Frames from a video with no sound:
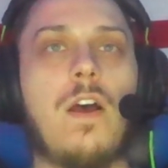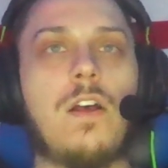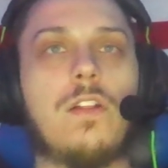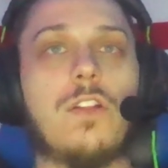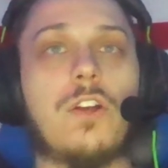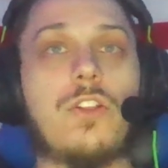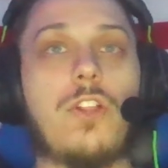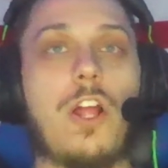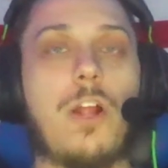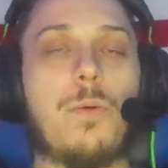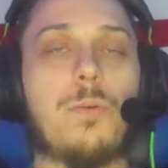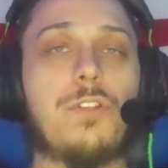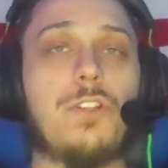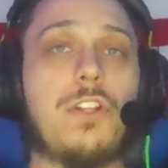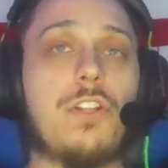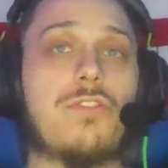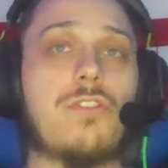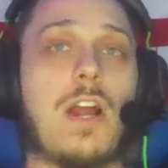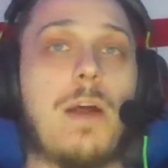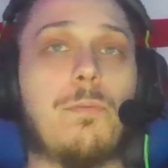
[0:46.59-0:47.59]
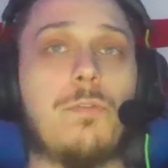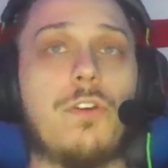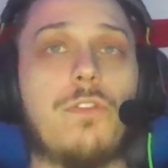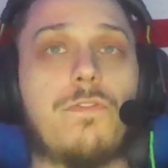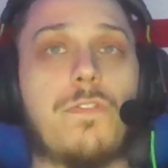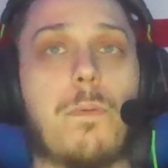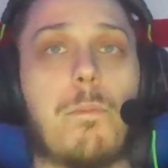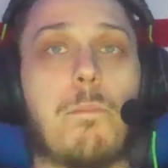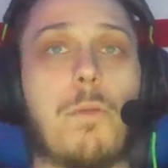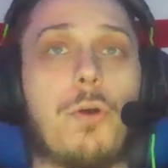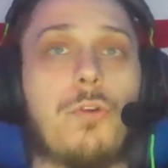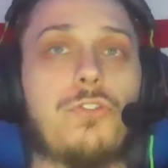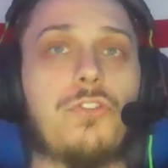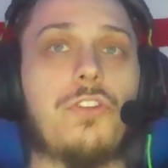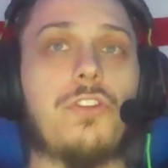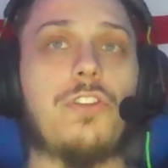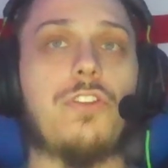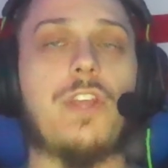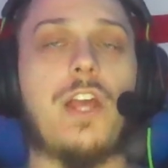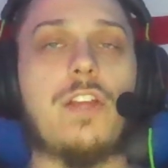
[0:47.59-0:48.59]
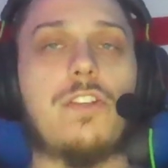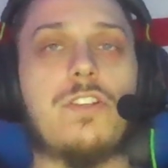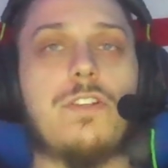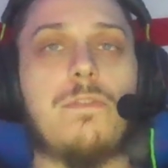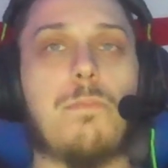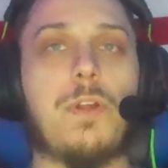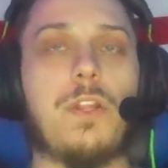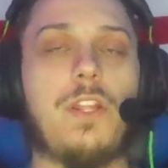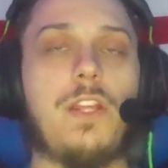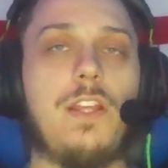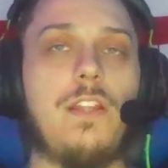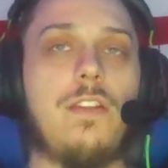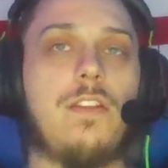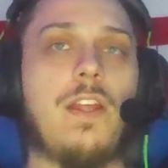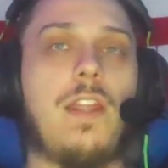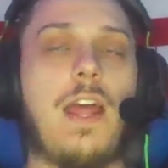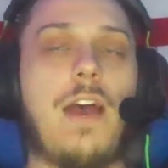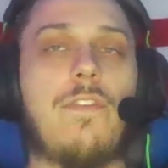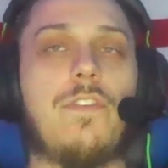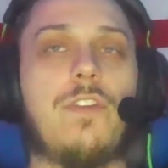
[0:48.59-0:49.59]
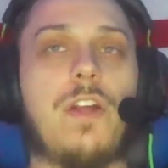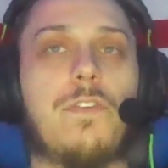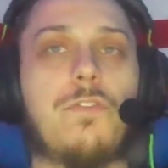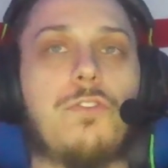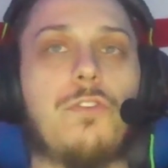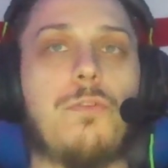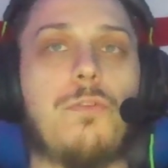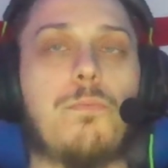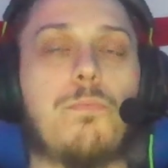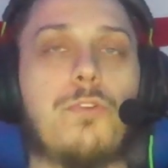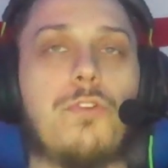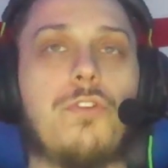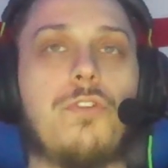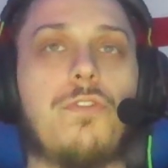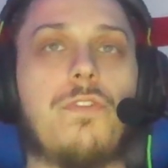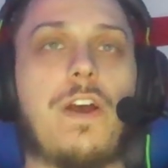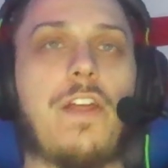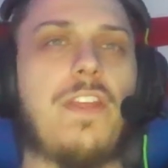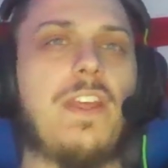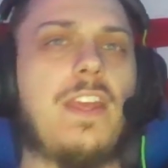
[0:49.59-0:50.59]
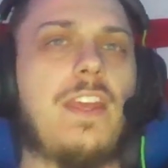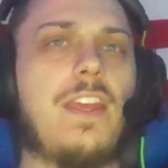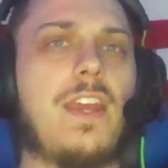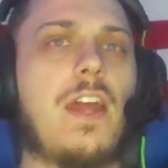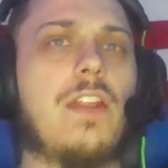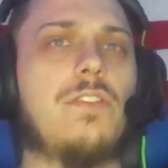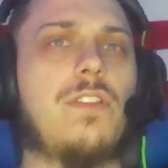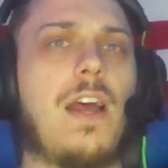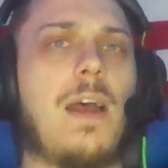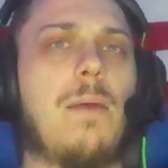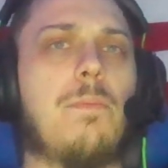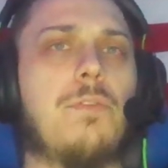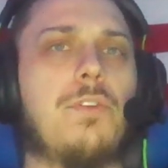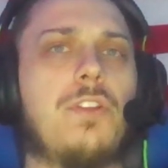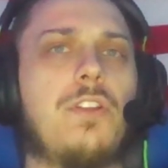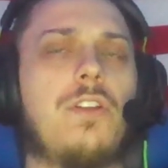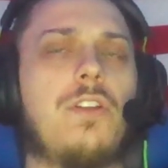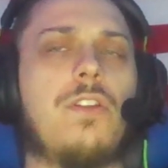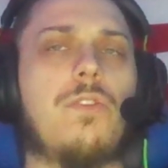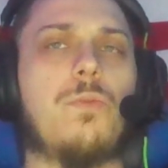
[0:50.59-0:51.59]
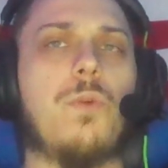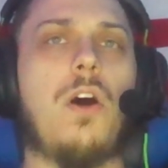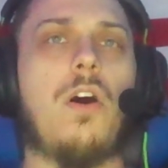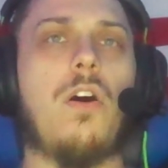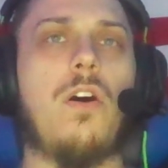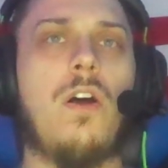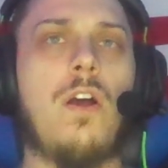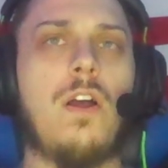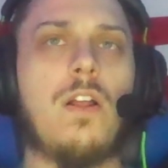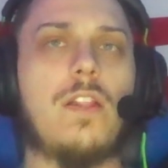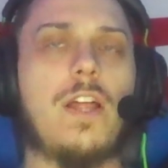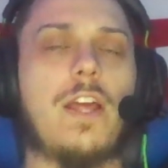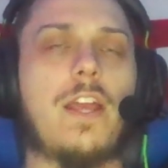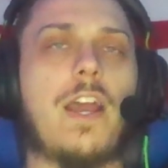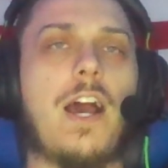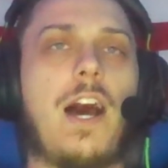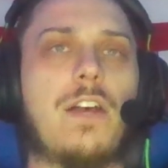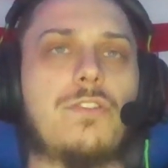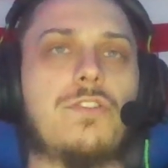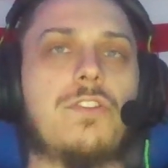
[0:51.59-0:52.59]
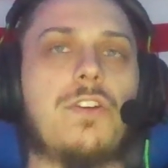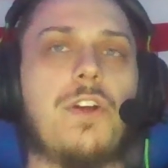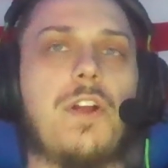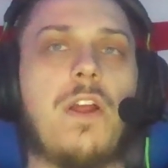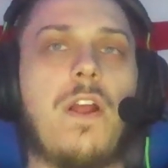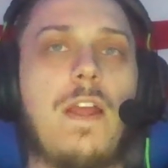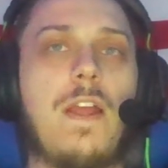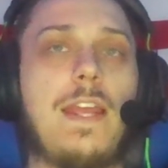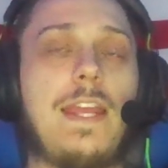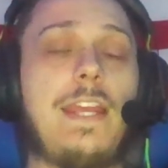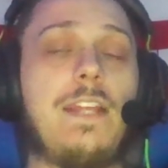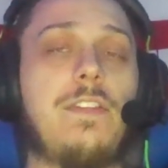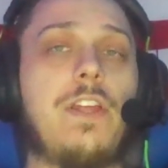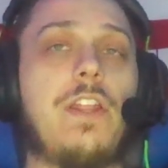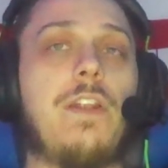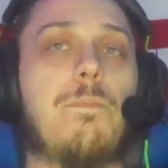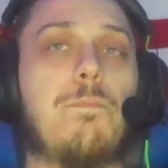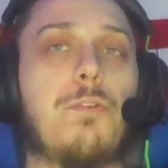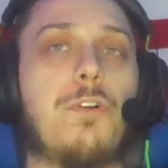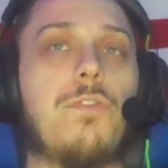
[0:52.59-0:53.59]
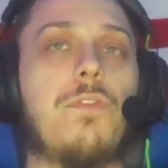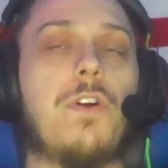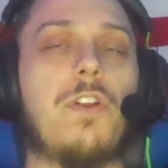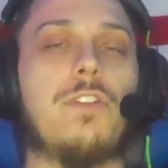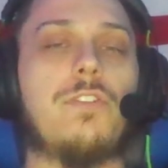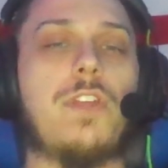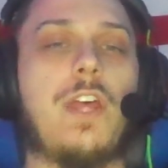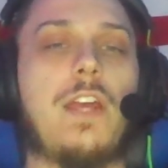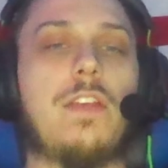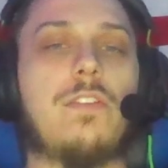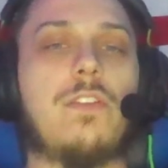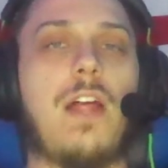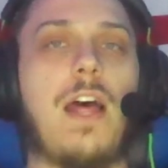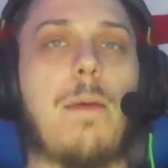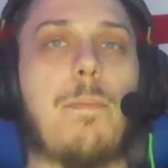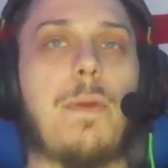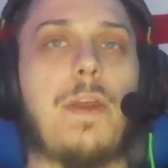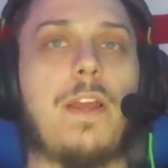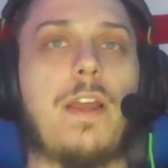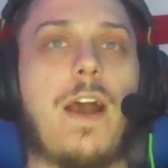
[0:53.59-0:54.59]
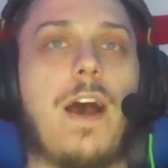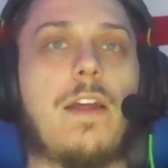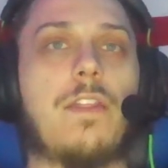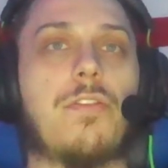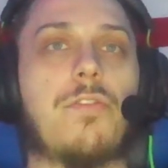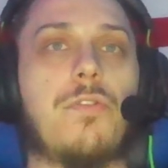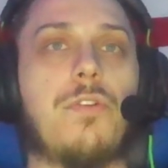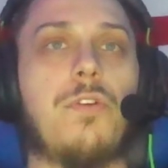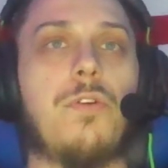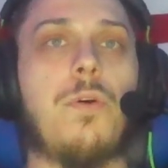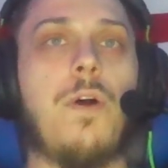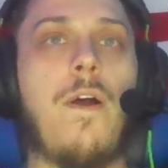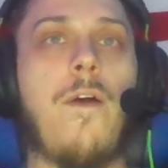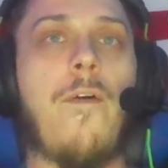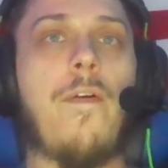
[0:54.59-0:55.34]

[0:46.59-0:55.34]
Leclerc was in the drop zone for most of the session, but he did have enough to improve. I think he got his time deleted as well, like Oscar. He did improve on his last lap and got through.